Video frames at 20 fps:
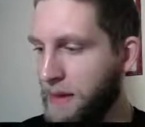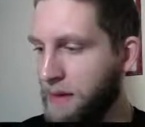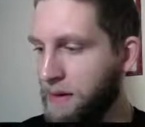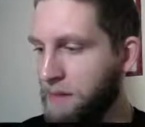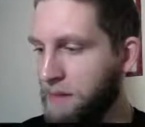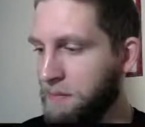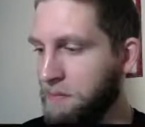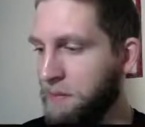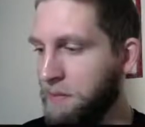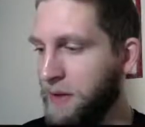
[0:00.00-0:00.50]

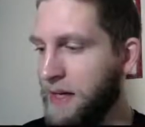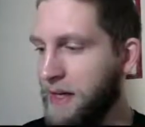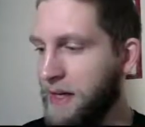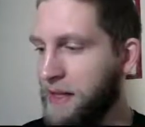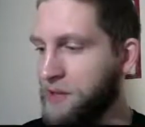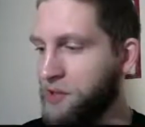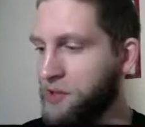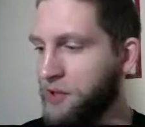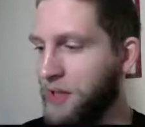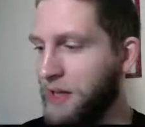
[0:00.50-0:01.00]
I'm playing
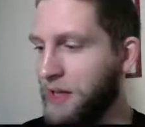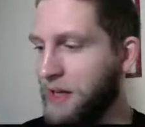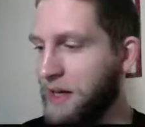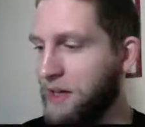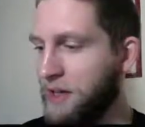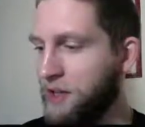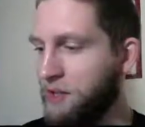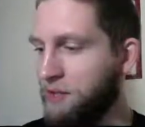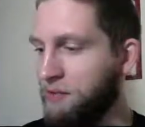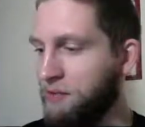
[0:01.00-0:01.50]
this so then I
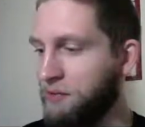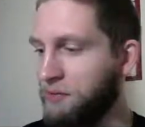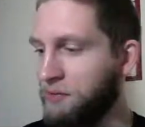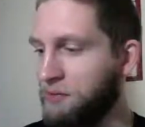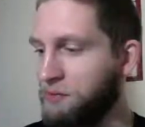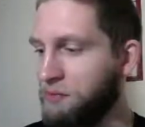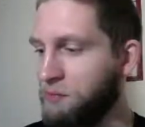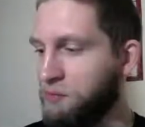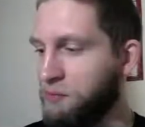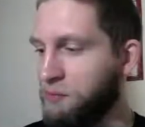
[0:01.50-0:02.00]

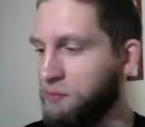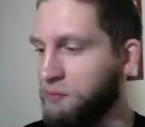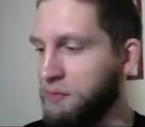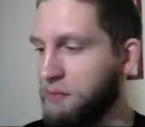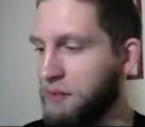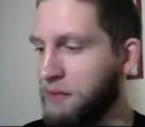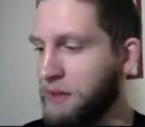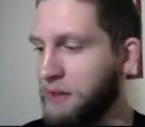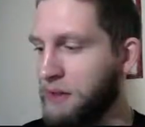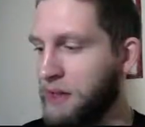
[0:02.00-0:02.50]

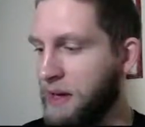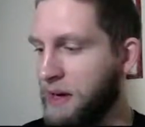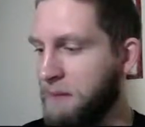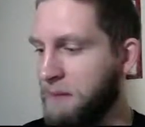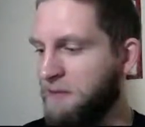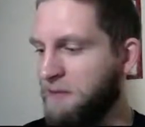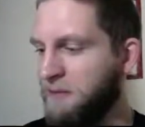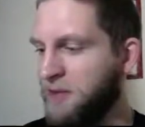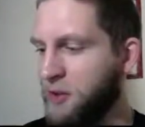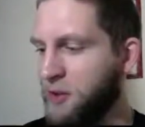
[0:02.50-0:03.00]

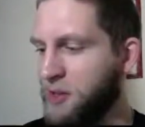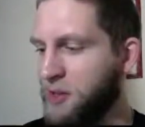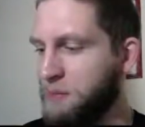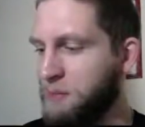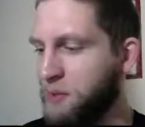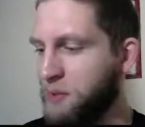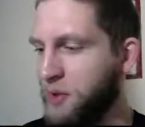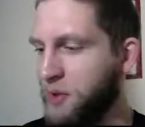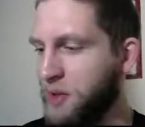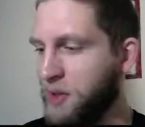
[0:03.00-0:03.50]
can focus
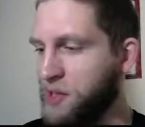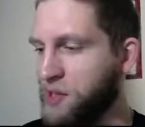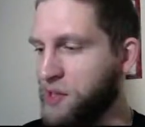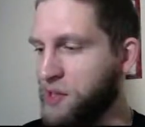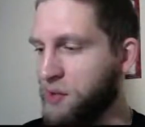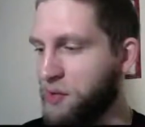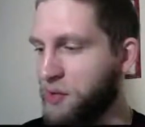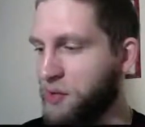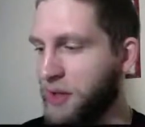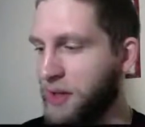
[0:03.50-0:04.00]
more on the
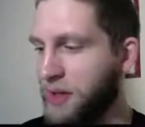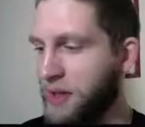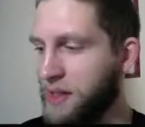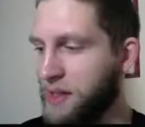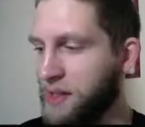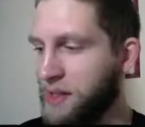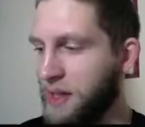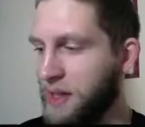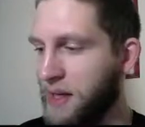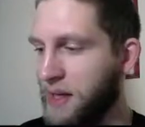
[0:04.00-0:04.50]
story in
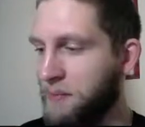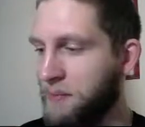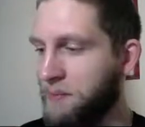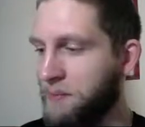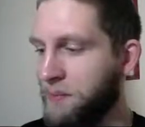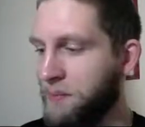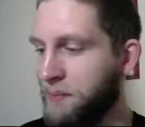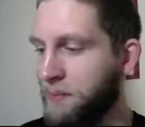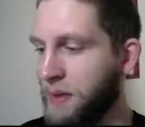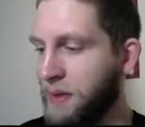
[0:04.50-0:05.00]
this game.
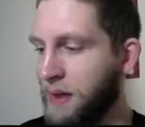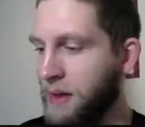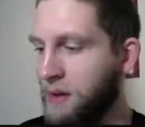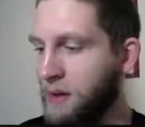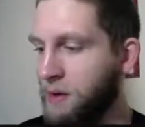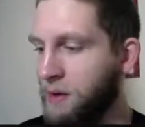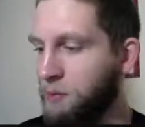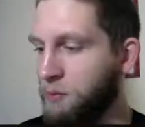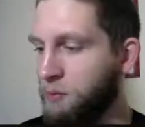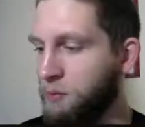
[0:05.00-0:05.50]

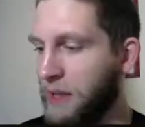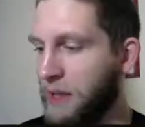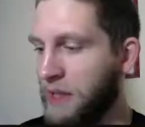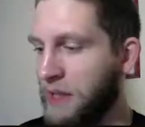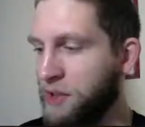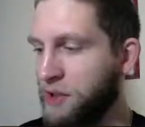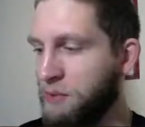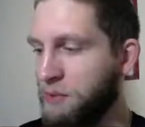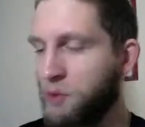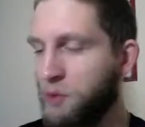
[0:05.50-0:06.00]
I'll
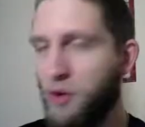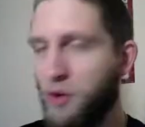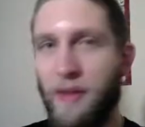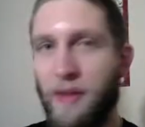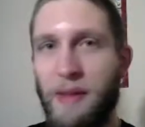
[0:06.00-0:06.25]
do more of the